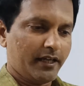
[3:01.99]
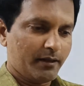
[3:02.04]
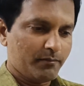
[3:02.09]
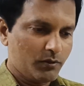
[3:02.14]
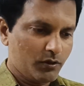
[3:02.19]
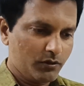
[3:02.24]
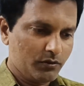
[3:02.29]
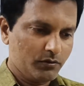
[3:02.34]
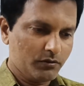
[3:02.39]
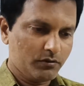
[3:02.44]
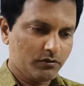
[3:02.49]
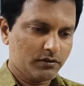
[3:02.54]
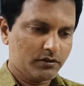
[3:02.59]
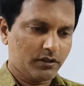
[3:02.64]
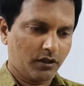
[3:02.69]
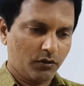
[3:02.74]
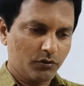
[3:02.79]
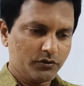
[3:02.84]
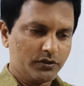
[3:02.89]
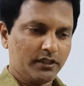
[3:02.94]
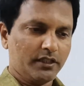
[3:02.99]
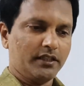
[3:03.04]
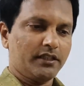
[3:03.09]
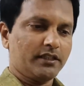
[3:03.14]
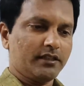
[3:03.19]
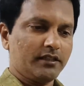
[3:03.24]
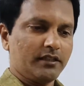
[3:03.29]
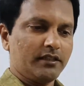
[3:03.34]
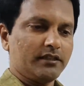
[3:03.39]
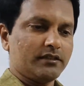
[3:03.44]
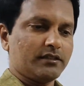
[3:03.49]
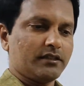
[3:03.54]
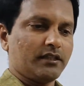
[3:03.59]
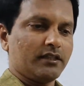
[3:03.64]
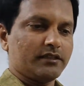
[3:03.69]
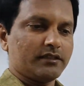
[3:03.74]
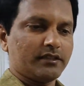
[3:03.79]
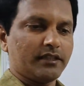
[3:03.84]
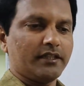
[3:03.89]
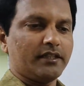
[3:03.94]
above 1000 degrees
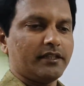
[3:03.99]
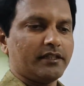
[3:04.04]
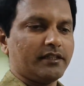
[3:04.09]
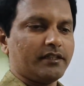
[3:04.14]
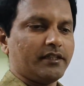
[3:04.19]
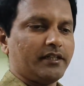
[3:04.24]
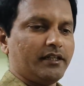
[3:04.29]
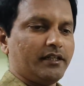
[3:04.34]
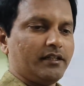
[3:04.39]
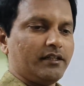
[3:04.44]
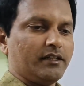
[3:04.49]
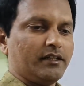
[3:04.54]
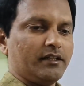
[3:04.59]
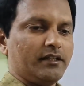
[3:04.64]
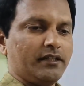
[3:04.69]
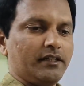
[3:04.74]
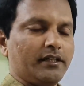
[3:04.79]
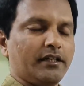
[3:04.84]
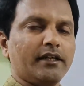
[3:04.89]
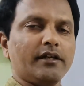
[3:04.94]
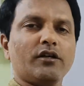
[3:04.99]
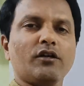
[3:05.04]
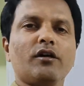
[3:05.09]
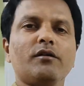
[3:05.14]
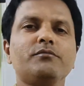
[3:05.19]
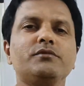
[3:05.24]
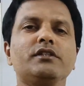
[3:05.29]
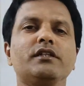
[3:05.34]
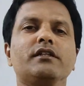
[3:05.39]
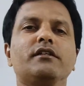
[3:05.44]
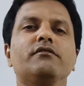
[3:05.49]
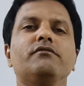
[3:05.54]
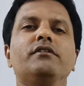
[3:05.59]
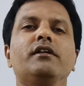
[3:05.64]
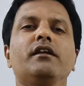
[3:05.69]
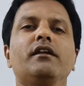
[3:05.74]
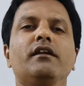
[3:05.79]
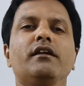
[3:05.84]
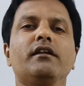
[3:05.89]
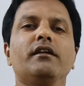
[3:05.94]
centigrade, an object
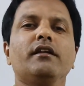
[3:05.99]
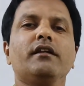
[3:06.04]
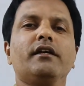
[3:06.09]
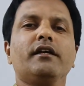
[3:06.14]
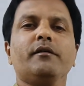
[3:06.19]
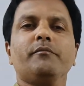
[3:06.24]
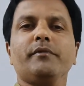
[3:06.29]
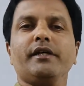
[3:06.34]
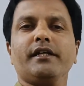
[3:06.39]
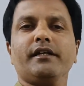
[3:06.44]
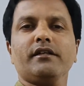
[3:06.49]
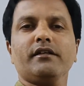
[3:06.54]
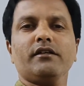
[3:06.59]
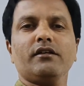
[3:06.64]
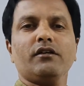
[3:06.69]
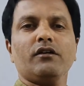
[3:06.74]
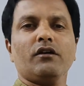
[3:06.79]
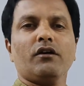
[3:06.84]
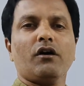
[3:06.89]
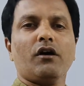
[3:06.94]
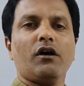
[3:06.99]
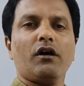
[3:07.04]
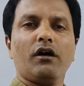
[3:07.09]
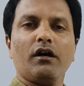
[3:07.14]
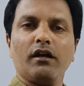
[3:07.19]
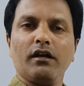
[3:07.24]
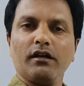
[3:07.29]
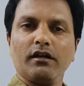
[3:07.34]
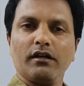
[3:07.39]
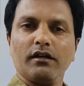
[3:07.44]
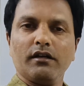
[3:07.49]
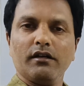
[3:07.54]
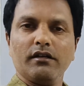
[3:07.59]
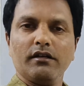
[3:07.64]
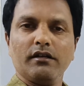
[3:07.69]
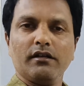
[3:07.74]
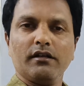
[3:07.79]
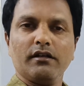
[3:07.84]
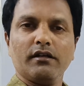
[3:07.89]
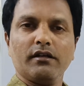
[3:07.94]
will emit all
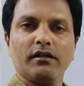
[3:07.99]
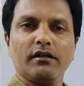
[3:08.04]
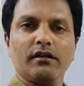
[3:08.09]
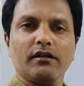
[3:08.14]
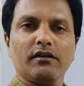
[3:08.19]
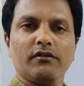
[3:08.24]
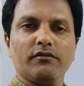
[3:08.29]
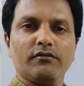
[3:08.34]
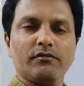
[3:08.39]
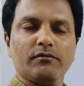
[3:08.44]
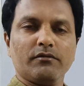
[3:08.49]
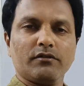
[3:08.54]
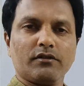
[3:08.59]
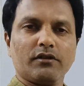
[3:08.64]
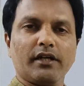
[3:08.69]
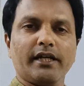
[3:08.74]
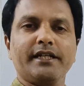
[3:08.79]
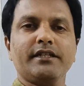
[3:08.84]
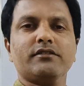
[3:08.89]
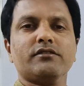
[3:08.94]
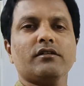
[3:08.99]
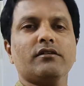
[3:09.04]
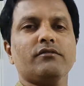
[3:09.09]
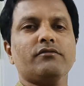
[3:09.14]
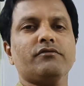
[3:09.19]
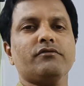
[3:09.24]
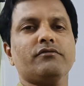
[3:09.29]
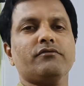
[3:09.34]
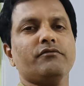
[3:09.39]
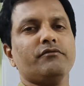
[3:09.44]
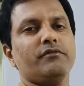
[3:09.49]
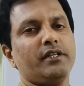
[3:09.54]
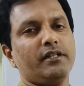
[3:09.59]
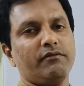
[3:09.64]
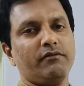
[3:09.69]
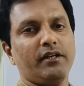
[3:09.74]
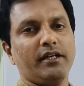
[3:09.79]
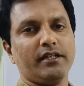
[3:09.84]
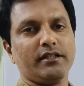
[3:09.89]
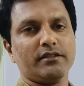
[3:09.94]
kinds of
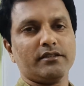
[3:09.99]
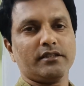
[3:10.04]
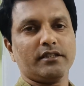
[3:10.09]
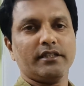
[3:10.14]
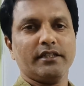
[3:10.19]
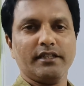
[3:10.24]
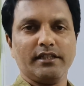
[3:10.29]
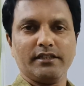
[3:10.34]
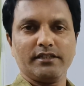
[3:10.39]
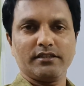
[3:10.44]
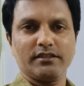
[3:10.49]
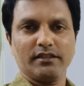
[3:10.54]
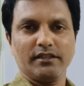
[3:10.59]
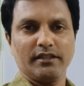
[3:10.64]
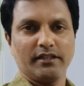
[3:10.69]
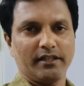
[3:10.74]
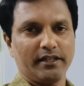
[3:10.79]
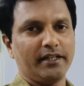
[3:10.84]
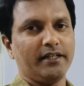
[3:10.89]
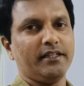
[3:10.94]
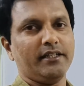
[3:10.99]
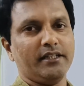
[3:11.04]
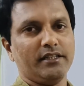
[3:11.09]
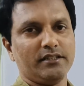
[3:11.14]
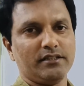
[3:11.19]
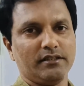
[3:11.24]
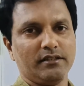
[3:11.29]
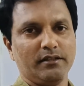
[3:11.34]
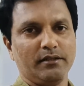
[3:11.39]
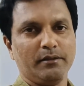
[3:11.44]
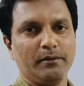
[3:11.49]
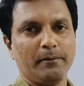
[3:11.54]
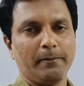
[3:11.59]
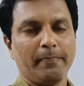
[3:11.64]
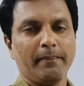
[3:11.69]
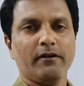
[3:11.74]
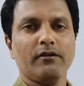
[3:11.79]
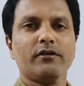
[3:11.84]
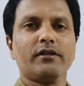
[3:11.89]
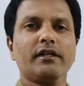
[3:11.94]
wavelengths in its radiation.
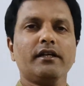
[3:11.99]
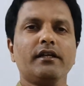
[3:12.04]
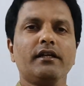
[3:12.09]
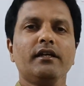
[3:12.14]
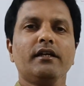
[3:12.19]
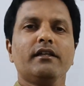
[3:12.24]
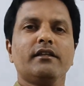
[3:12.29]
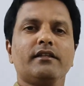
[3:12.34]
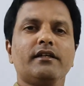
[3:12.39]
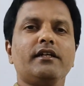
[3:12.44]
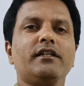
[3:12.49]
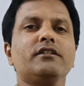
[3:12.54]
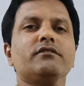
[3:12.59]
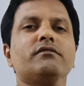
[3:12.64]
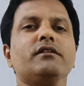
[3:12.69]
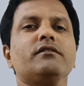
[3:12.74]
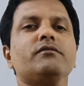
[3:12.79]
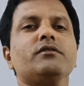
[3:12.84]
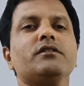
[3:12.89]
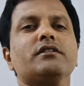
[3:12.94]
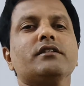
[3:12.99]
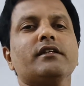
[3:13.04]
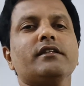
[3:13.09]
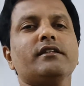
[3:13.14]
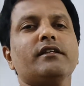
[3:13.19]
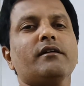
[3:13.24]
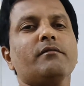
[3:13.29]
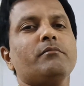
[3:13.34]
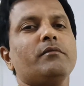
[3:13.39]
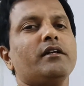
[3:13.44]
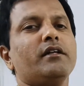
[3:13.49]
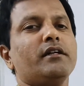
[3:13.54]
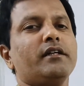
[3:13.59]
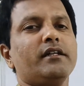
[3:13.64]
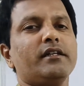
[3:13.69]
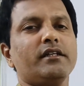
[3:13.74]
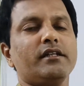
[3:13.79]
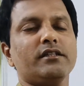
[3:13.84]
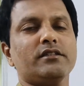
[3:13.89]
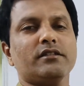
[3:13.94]
Okay, that is why we say thermal
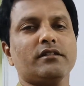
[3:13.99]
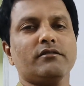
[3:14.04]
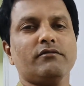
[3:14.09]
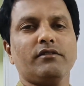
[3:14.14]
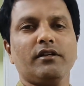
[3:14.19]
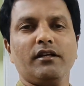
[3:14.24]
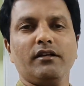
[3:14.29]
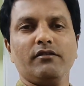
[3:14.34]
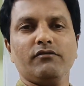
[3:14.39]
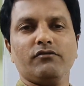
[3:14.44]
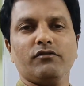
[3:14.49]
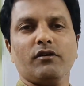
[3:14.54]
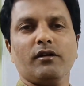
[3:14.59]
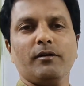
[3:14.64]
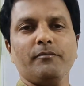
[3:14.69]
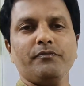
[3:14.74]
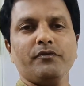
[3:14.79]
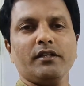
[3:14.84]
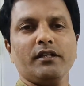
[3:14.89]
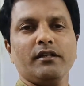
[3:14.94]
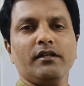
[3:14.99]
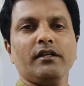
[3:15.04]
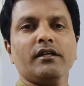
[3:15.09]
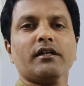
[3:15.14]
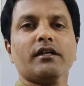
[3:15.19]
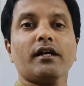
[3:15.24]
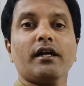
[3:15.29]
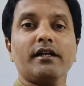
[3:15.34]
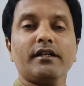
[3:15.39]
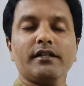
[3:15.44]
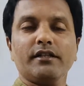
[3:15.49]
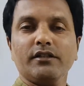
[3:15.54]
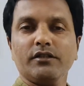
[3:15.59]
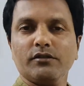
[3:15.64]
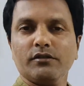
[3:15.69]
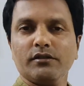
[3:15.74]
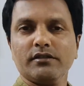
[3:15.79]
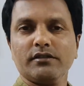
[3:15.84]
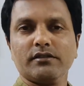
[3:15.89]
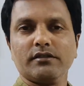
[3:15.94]
radiation will form
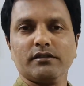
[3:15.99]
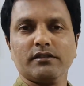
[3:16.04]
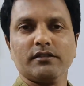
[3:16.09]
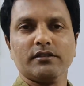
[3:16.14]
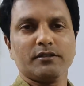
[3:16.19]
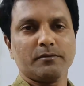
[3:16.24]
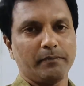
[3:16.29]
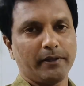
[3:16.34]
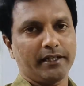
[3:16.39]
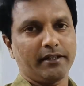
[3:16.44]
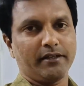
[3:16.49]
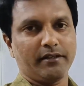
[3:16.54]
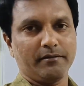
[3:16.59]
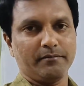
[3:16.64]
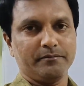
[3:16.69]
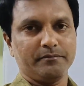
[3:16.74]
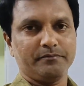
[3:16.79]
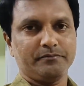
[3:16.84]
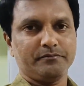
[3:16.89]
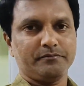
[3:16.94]
continuous spectrum.